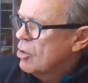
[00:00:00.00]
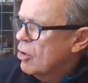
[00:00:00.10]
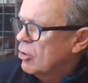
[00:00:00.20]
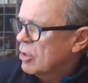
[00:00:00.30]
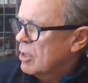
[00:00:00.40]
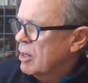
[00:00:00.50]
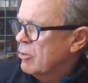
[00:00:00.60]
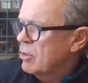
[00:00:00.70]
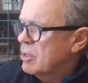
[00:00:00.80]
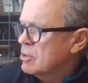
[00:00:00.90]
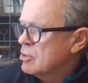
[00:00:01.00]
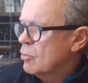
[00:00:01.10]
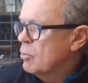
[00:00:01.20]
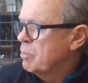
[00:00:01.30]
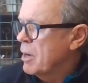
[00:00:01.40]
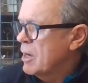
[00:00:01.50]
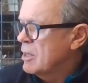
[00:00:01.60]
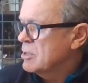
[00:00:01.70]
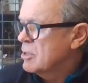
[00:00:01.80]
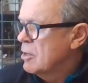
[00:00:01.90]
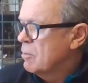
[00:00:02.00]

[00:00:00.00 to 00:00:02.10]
on clarinets, oompahs,